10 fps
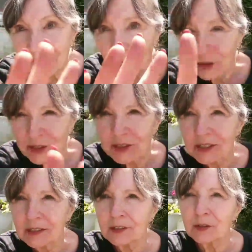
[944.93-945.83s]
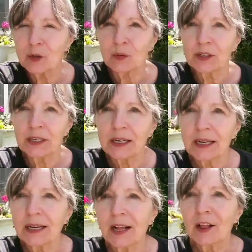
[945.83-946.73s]
it's hard to see the screen.
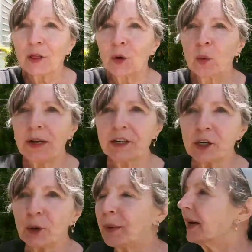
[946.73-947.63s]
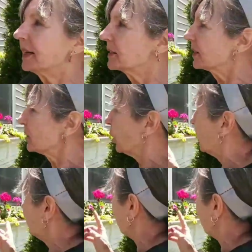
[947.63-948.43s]
The window box is all